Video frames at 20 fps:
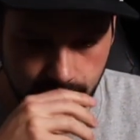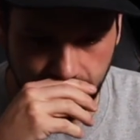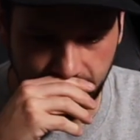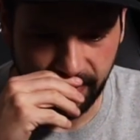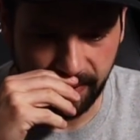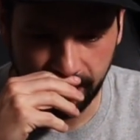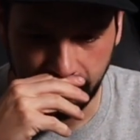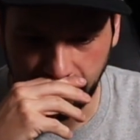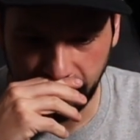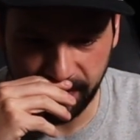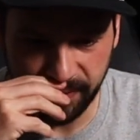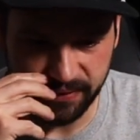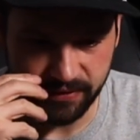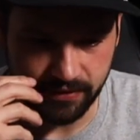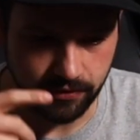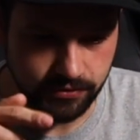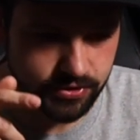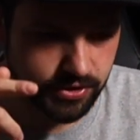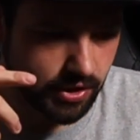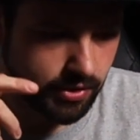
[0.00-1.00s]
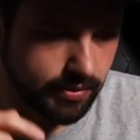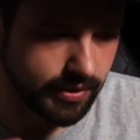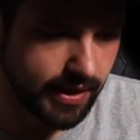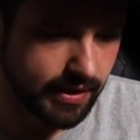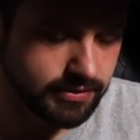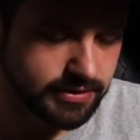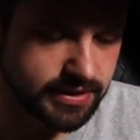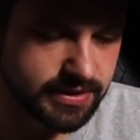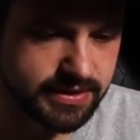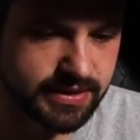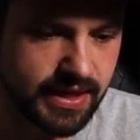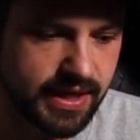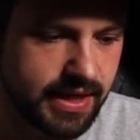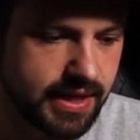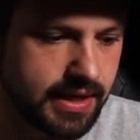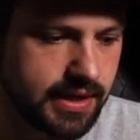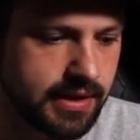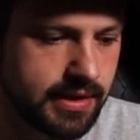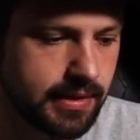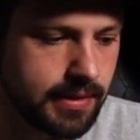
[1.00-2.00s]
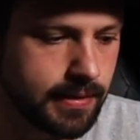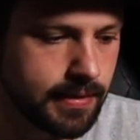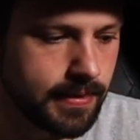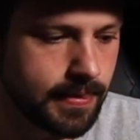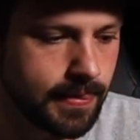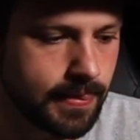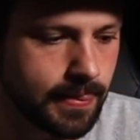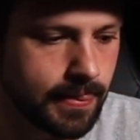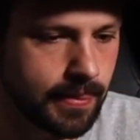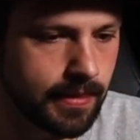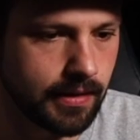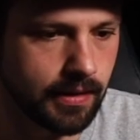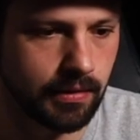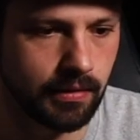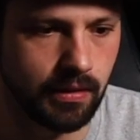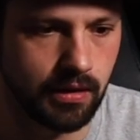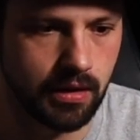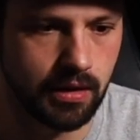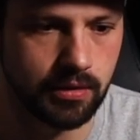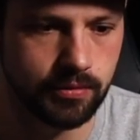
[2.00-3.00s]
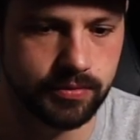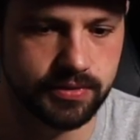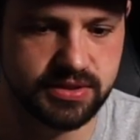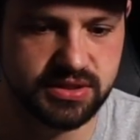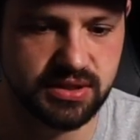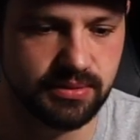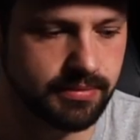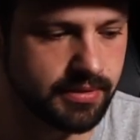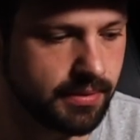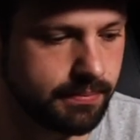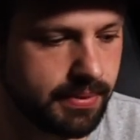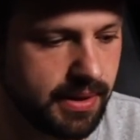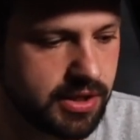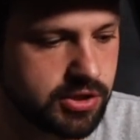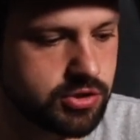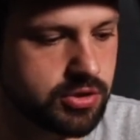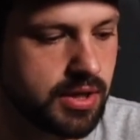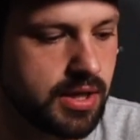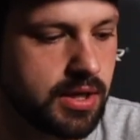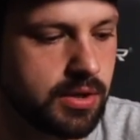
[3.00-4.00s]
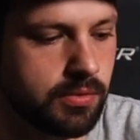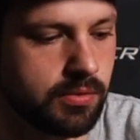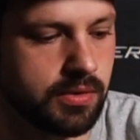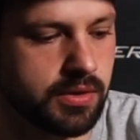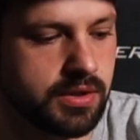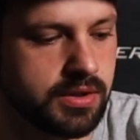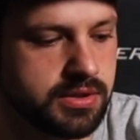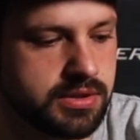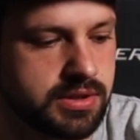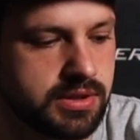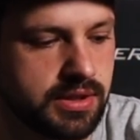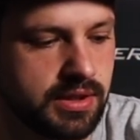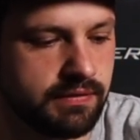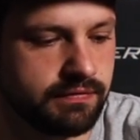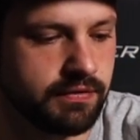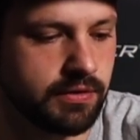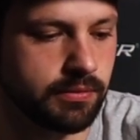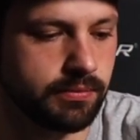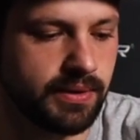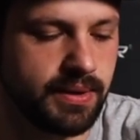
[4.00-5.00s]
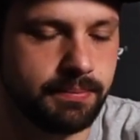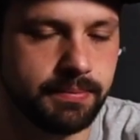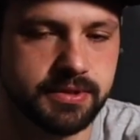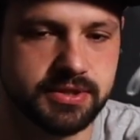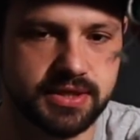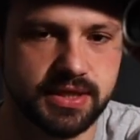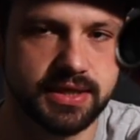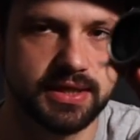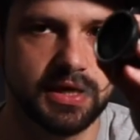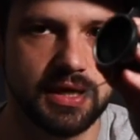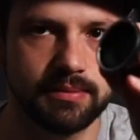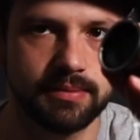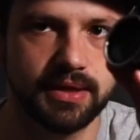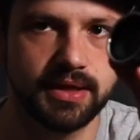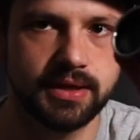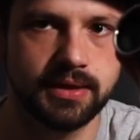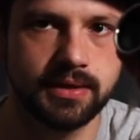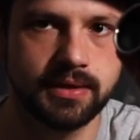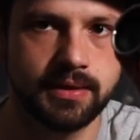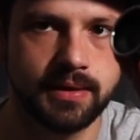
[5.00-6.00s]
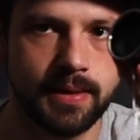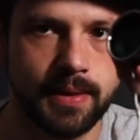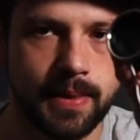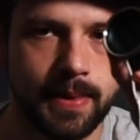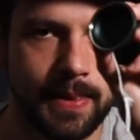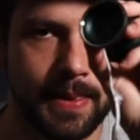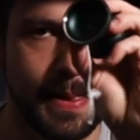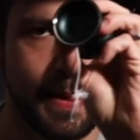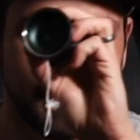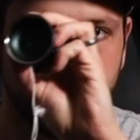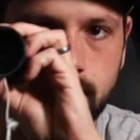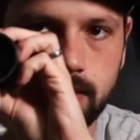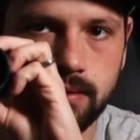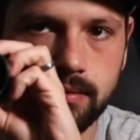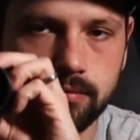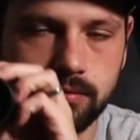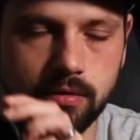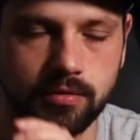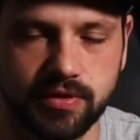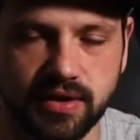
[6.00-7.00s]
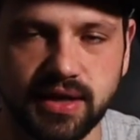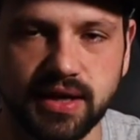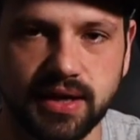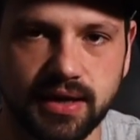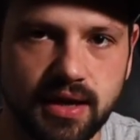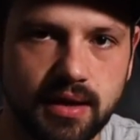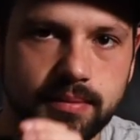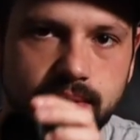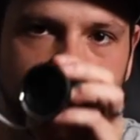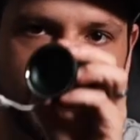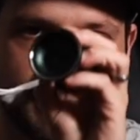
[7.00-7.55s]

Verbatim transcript: And those are going out today, along with some of the Patreon orders. If your Reapers didn't come in, well, they didn't come